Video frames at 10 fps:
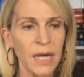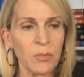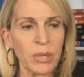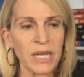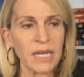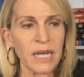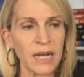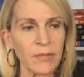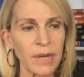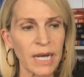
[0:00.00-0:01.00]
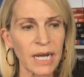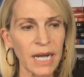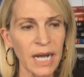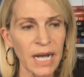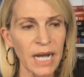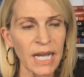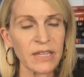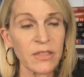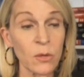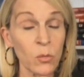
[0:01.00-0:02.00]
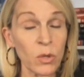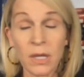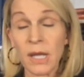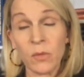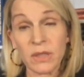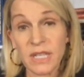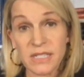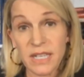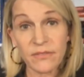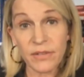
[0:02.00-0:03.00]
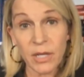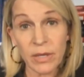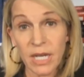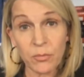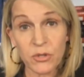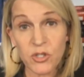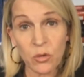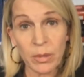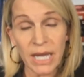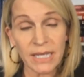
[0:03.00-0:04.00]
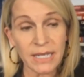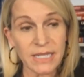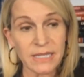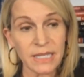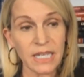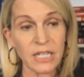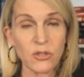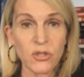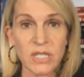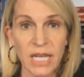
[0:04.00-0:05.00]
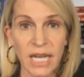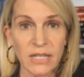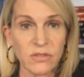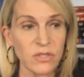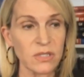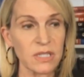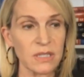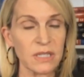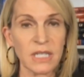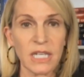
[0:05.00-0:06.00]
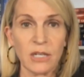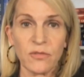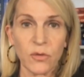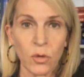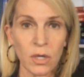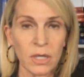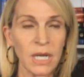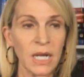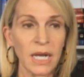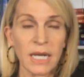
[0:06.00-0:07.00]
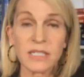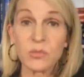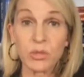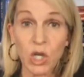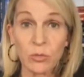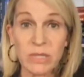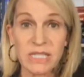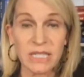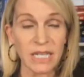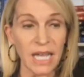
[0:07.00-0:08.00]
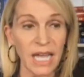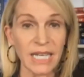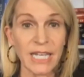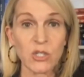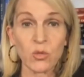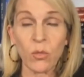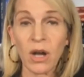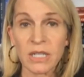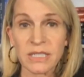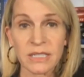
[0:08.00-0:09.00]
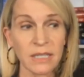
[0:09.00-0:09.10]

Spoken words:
But what they said following up with Joe Biden is that he understands the need for diplomacy, and he's walked